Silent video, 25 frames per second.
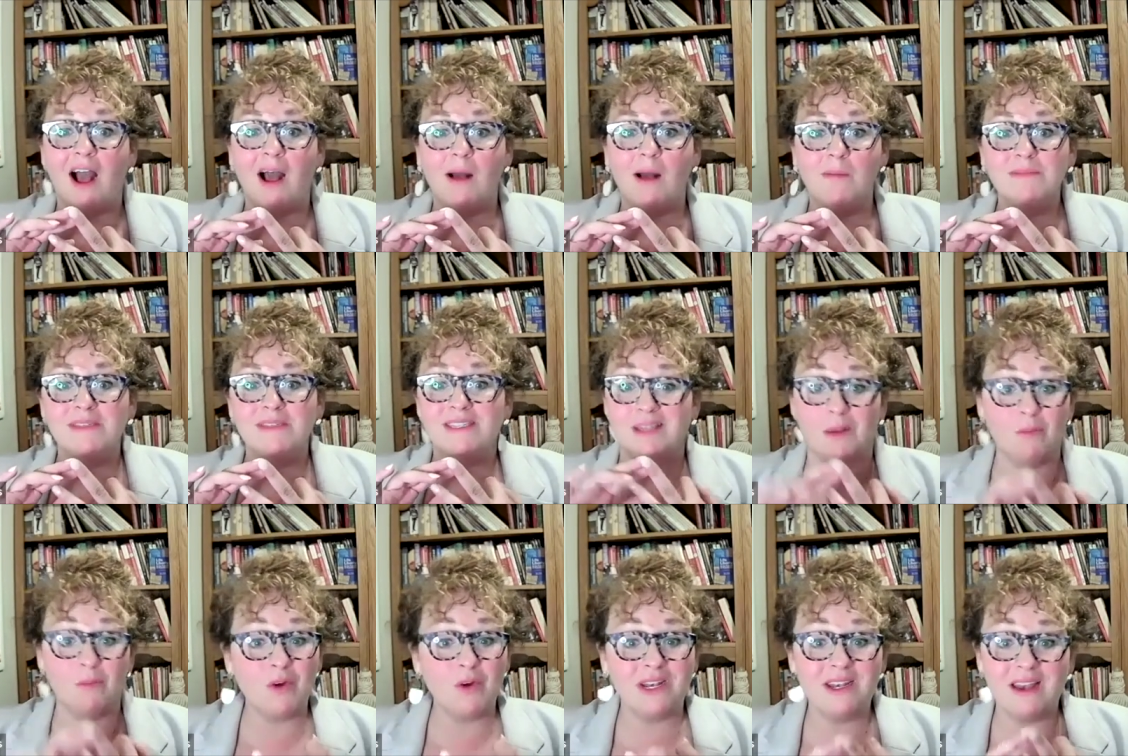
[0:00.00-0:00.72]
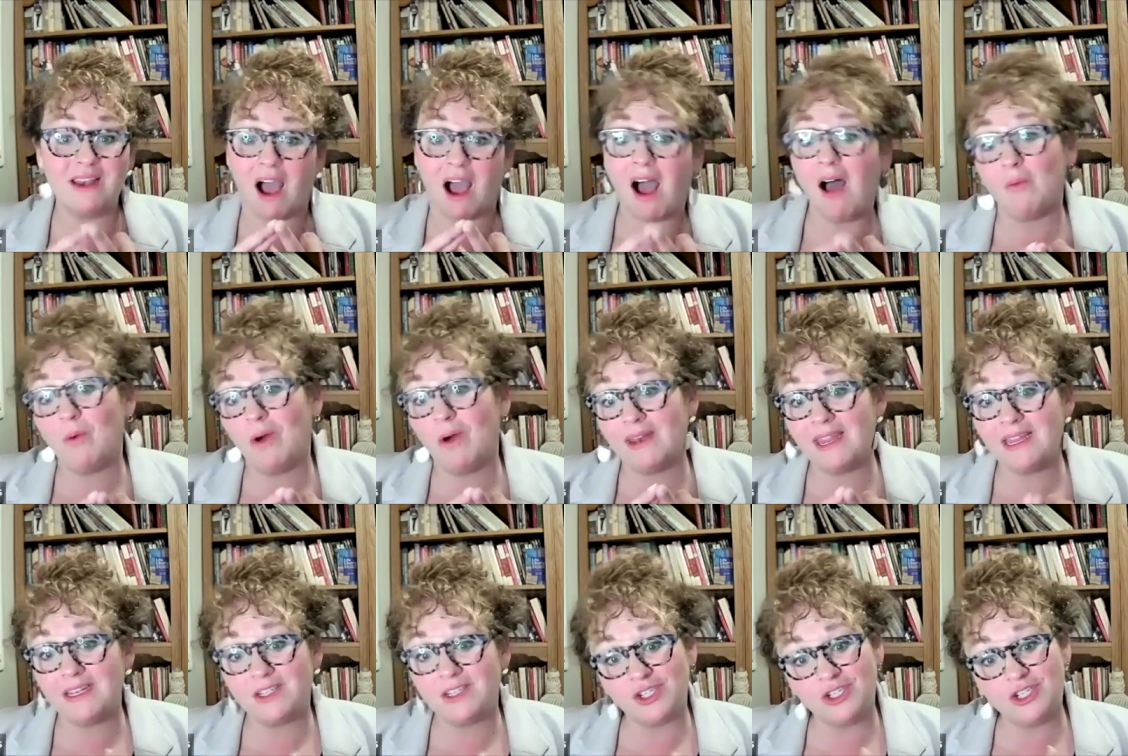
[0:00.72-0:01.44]
someone not
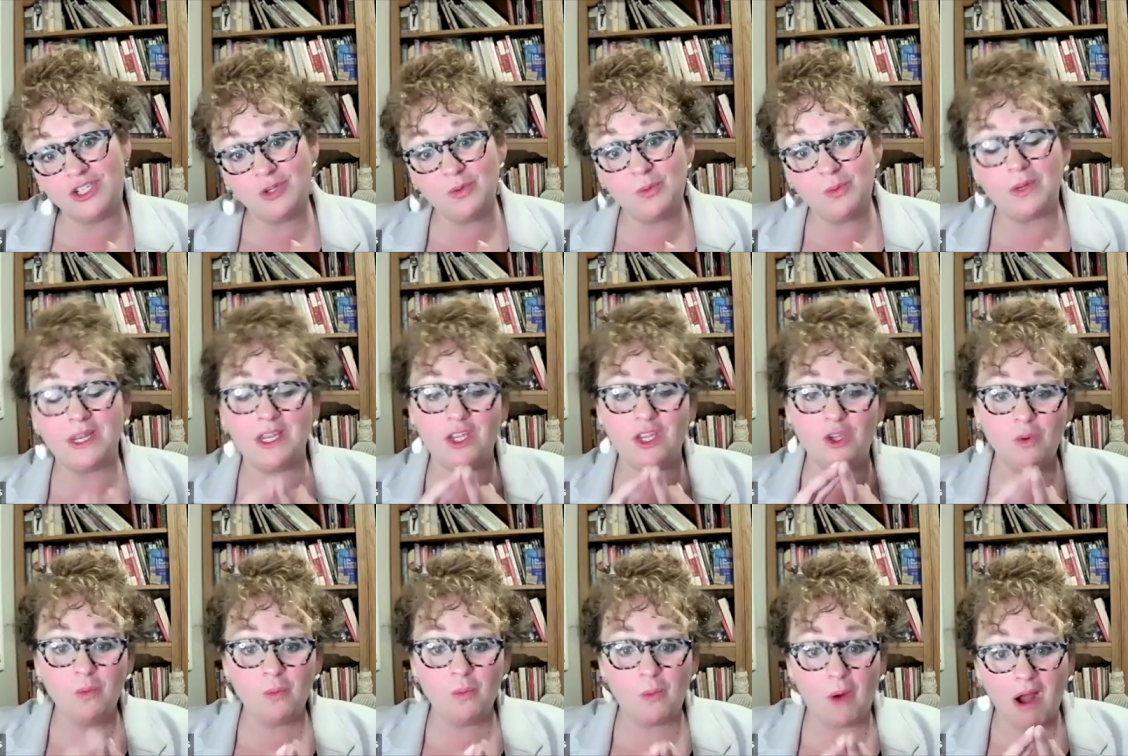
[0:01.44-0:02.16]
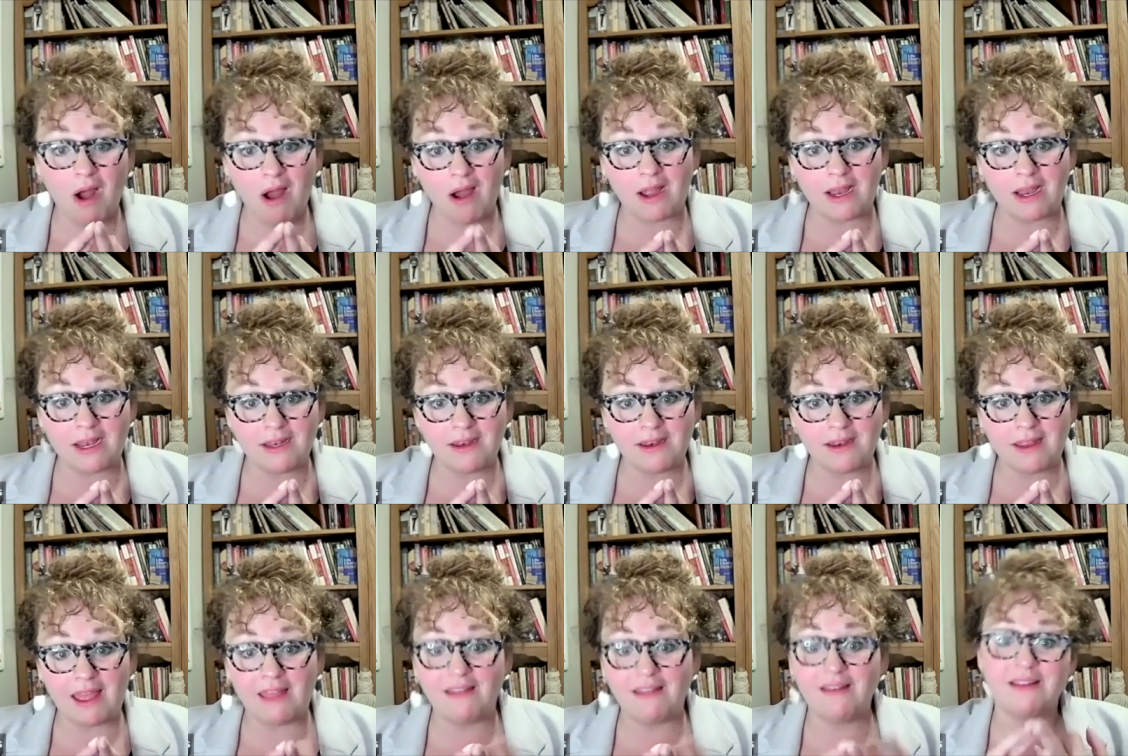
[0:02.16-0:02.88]
wanting to do what you want
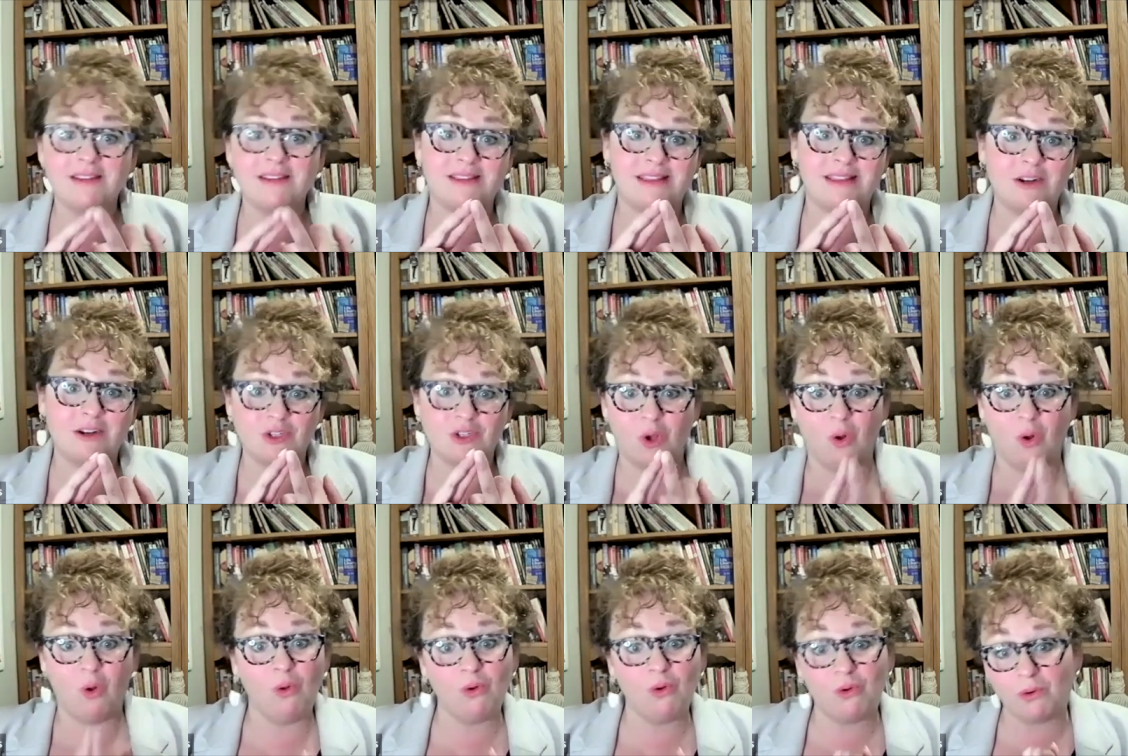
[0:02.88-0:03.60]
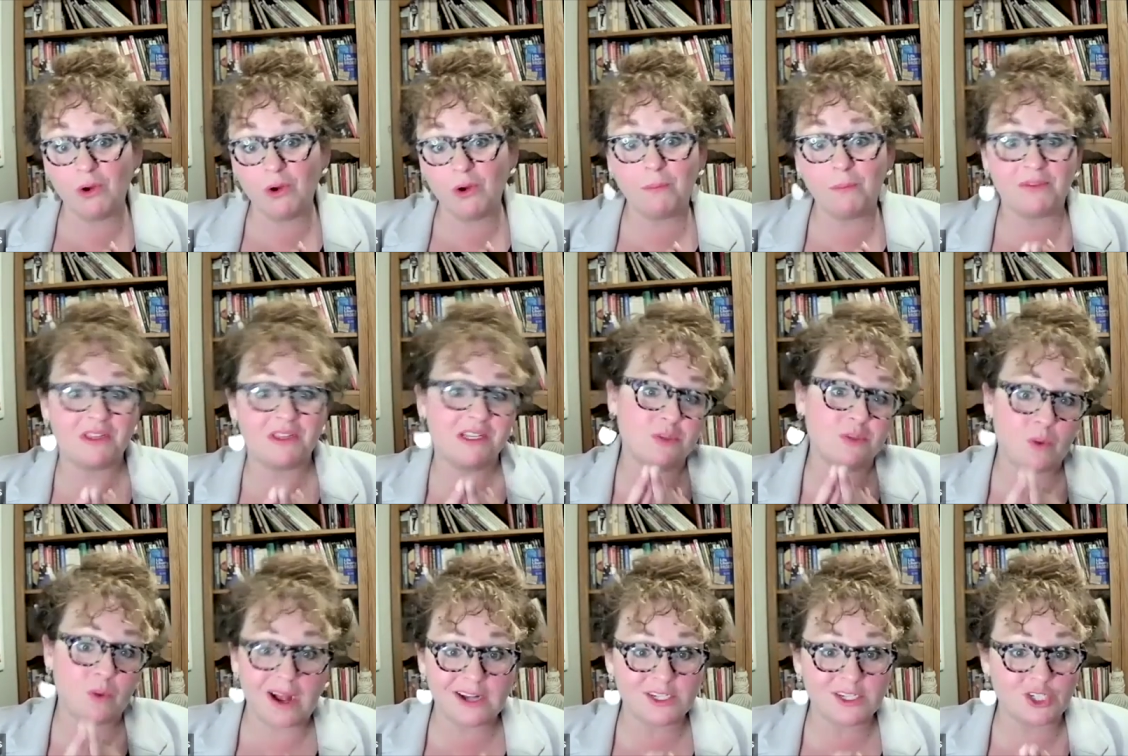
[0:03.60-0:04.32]
and there's a whole group that's
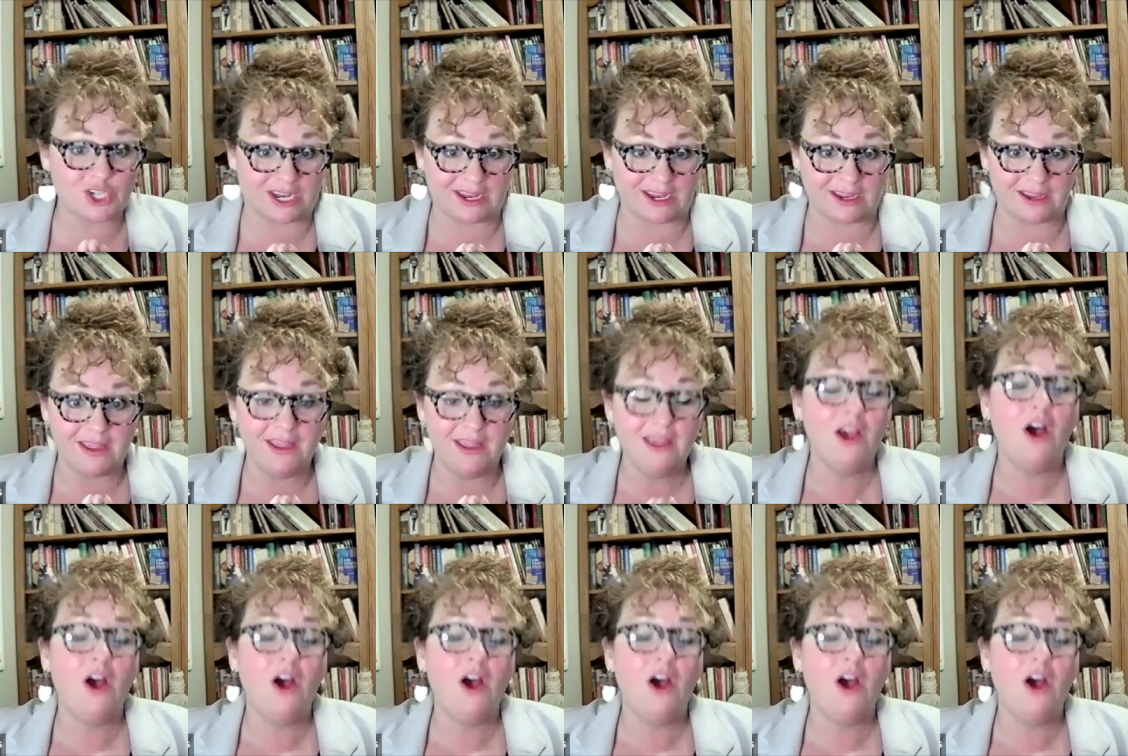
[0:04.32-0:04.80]
watching,